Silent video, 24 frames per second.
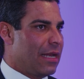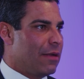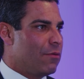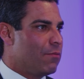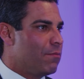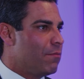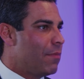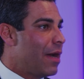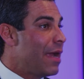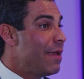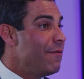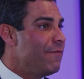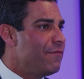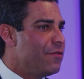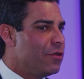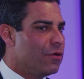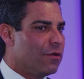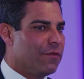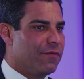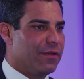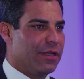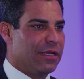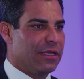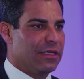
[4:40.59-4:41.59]
And my
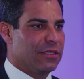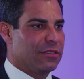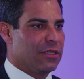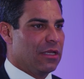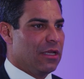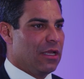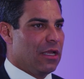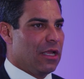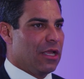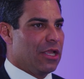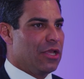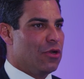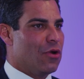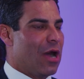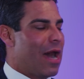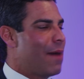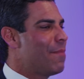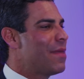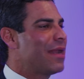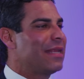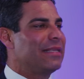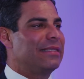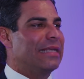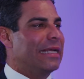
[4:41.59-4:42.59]
view of it is, you know,
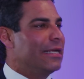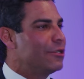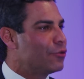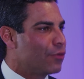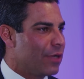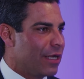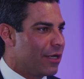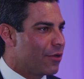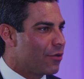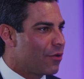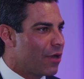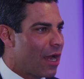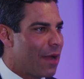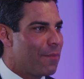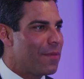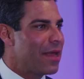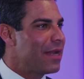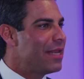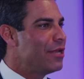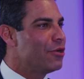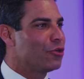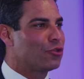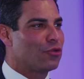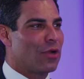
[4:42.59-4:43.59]
I'm not a day trader. I'm
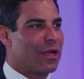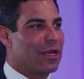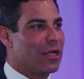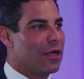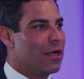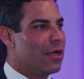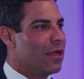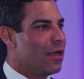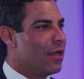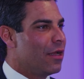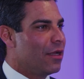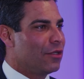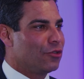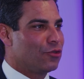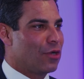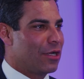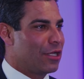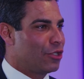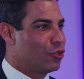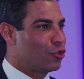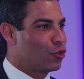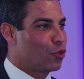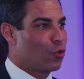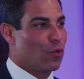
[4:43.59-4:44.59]
not here trying to
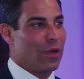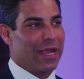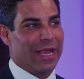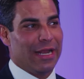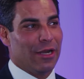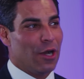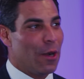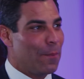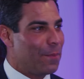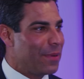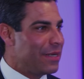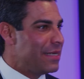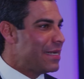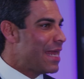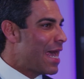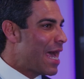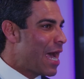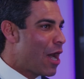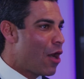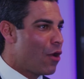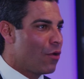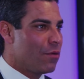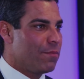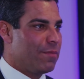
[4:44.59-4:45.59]
trying to trade up and
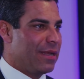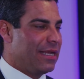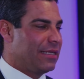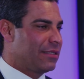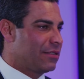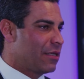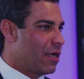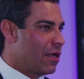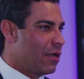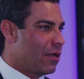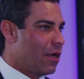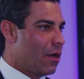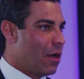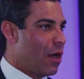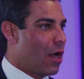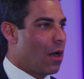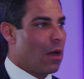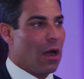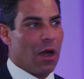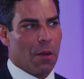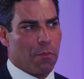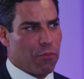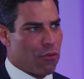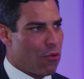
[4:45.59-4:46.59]
down based on a,
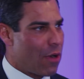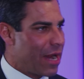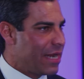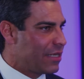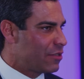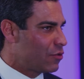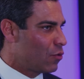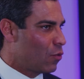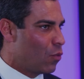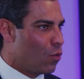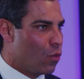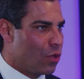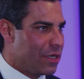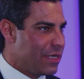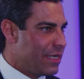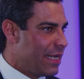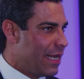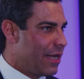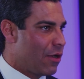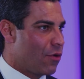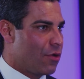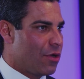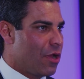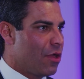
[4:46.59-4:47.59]
a price one
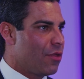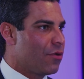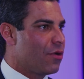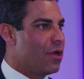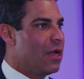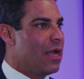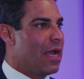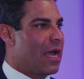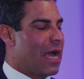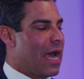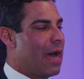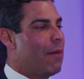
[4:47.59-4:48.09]
day or another.